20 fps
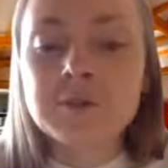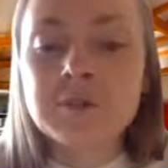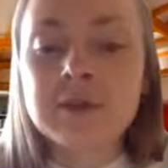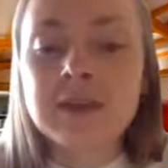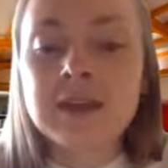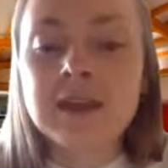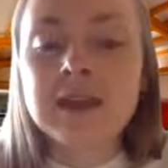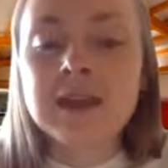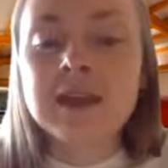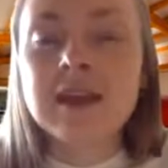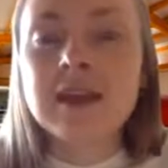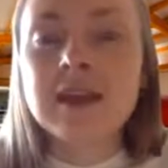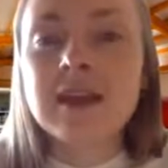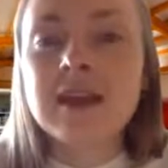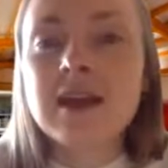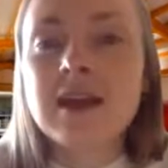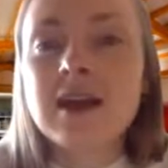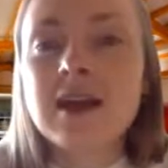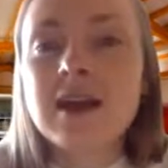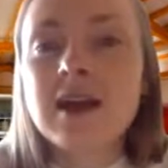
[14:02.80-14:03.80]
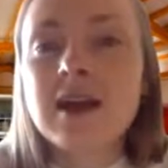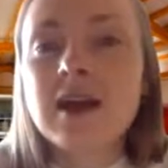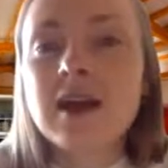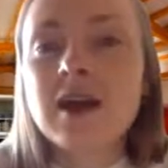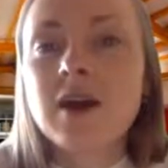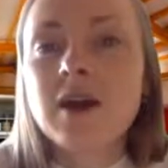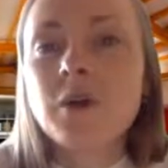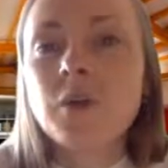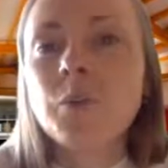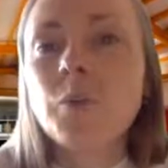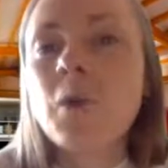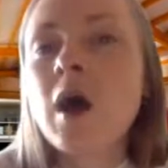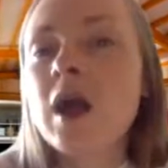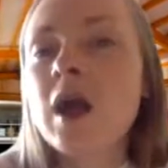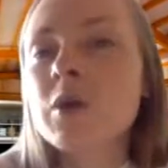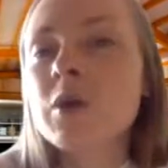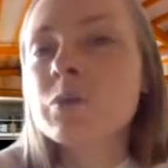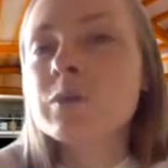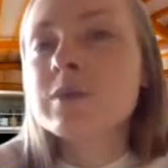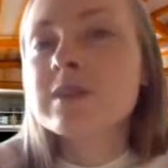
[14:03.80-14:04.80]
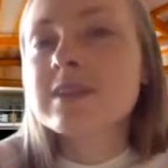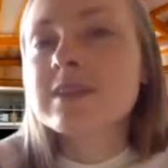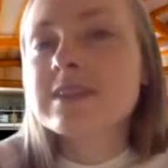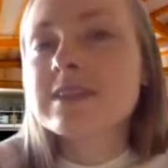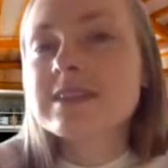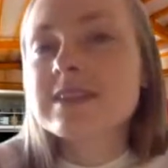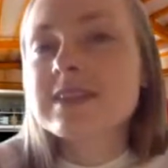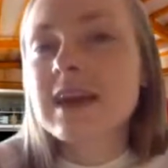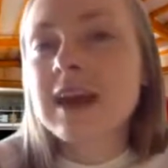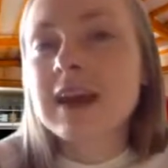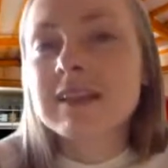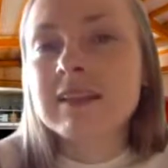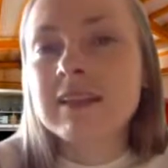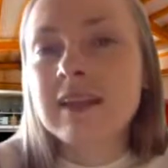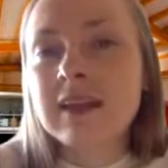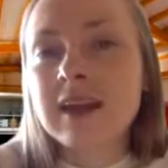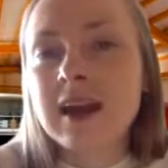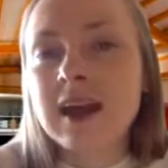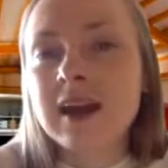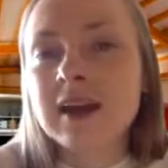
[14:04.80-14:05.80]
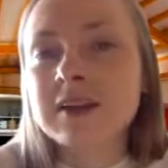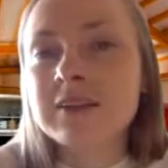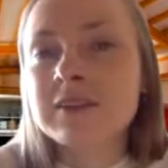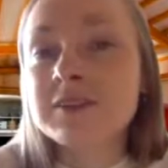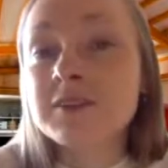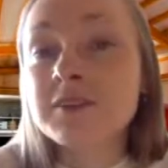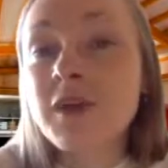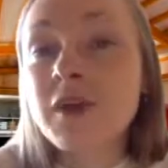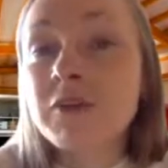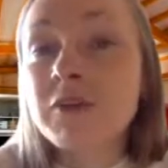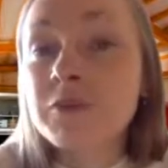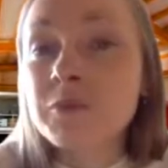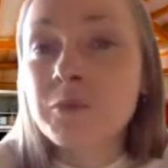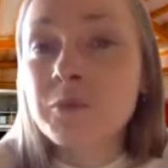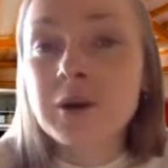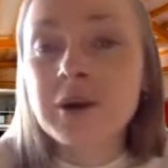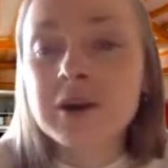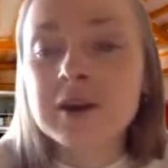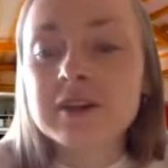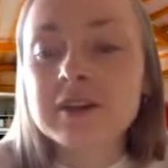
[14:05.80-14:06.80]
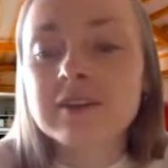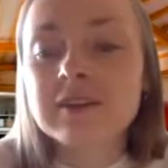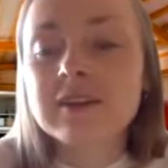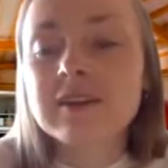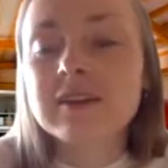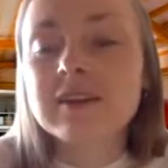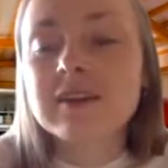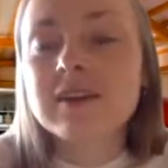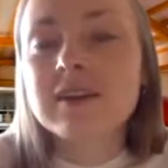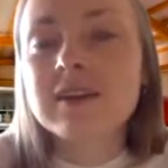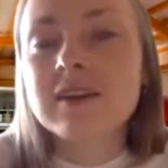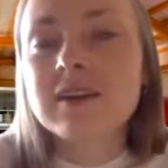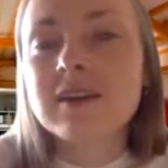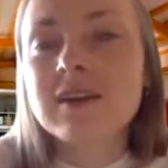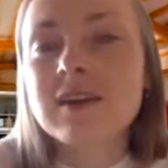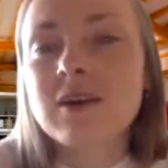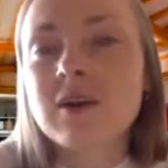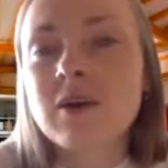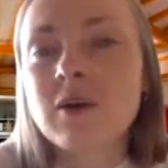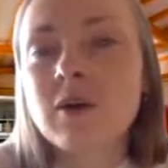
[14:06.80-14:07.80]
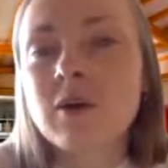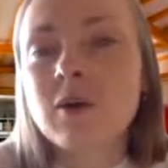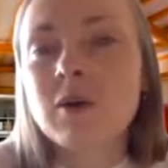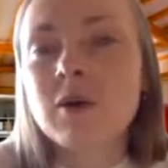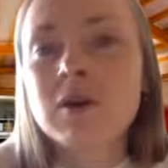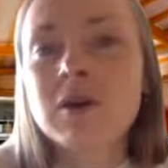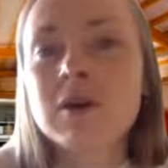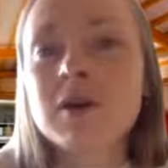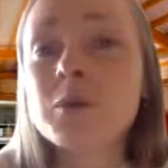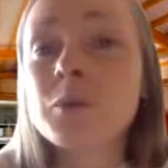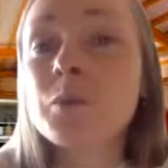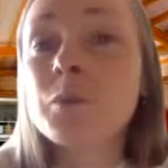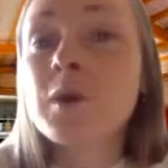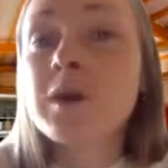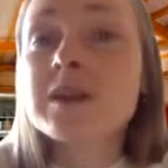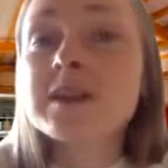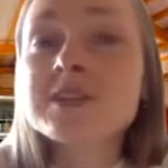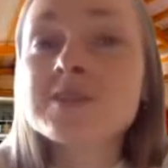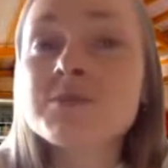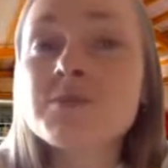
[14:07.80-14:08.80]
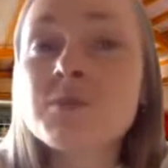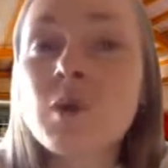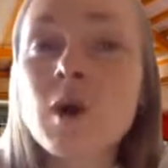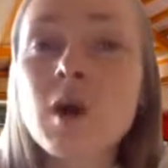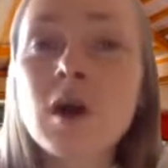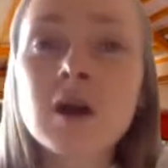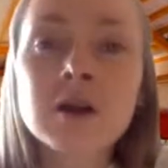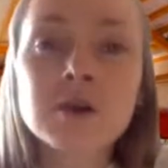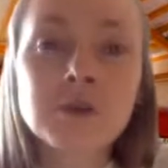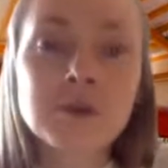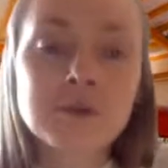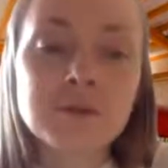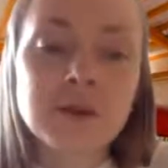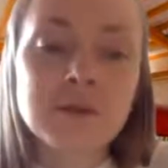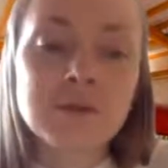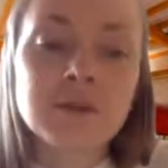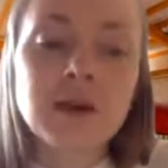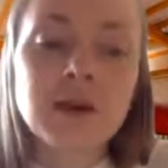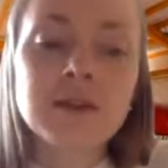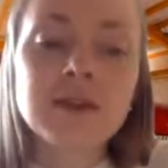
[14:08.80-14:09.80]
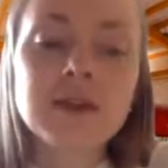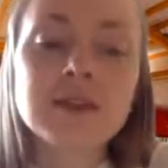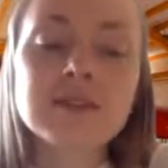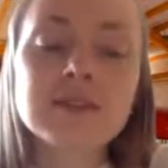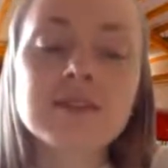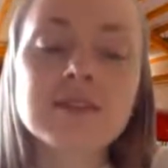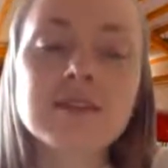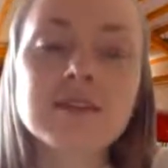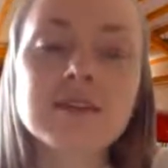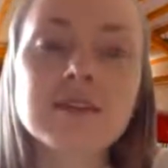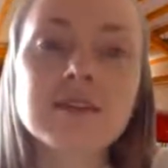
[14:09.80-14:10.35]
be, why would this idea not work? Or what is wrong with my product?